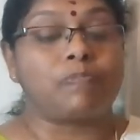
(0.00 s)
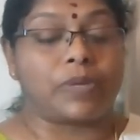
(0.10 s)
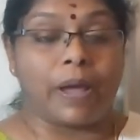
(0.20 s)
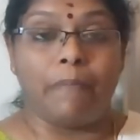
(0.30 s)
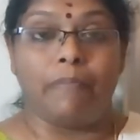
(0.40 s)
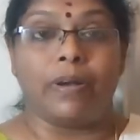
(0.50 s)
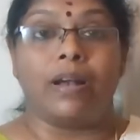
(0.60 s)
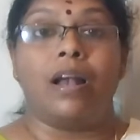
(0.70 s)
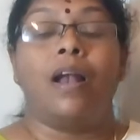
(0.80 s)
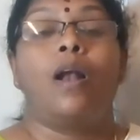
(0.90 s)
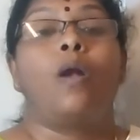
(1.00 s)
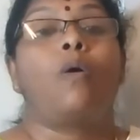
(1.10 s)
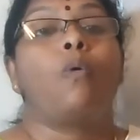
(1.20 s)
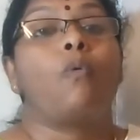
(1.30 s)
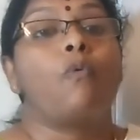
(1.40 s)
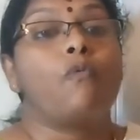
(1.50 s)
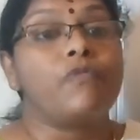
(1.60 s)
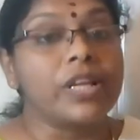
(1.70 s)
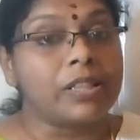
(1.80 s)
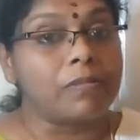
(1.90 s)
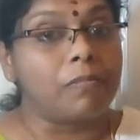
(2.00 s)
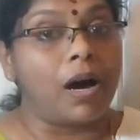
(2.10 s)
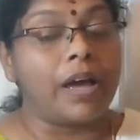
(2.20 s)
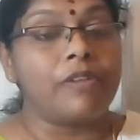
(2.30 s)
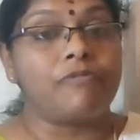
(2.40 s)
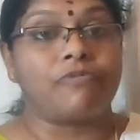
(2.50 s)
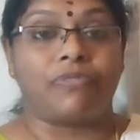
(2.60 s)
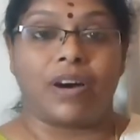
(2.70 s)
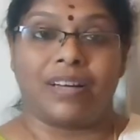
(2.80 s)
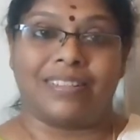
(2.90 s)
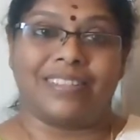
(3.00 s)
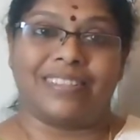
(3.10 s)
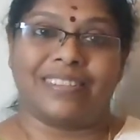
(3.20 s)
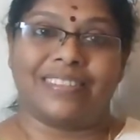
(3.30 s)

temple with my father.